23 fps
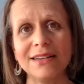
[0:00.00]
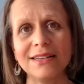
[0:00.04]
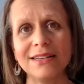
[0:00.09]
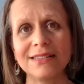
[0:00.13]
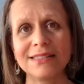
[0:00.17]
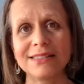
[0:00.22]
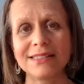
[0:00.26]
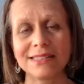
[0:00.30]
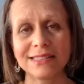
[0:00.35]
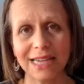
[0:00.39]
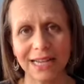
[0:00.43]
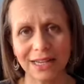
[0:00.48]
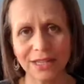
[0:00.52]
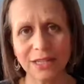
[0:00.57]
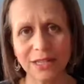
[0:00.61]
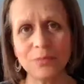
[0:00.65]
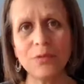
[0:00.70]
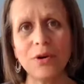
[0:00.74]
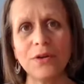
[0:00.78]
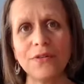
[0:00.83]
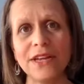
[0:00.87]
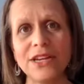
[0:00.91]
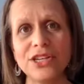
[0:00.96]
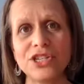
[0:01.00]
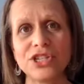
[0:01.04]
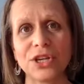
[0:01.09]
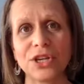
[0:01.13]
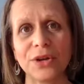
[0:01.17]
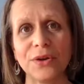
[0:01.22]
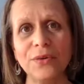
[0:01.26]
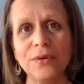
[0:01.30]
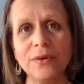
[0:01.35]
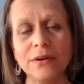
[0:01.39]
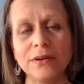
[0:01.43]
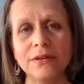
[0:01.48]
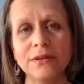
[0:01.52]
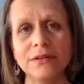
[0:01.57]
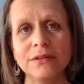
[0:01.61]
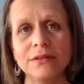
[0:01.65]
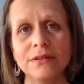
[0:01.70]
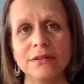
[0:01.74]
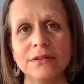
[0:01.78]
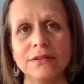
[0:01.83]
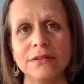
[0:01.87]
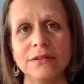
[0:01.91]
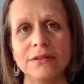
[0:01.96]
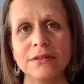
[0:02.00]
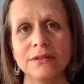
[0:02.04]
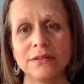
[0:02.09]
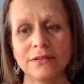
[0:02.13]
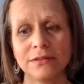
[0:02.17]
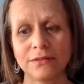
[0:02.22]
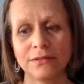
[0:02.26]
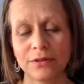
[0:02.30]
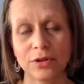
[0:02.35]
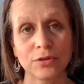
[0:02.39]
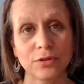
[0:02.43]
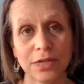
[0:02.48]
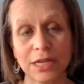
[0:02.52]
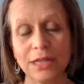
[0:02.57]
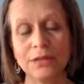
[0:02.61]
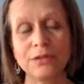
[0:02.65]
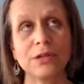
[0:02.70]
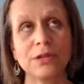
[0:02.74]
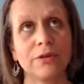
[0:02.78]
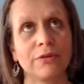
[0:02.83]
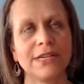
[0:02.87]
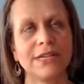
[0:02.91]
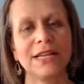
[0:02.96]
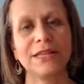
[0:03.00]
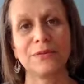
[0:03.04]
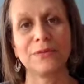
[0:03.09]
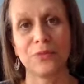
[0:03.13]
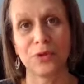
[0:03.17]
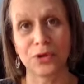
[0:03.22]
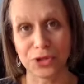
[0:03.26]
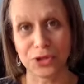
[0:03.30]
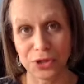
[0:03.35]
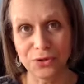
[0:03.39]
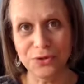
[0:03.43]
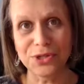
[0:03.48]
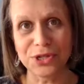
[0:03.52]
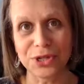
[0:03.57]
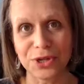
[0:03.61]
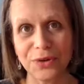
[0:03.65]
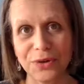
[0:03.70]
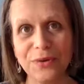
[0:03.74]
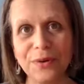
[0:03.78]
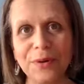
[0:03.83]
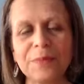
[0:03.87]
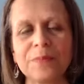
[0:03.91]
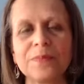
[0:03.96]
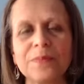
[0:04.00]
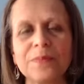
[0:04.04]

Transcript: It's tell them what they do. Tell them what you do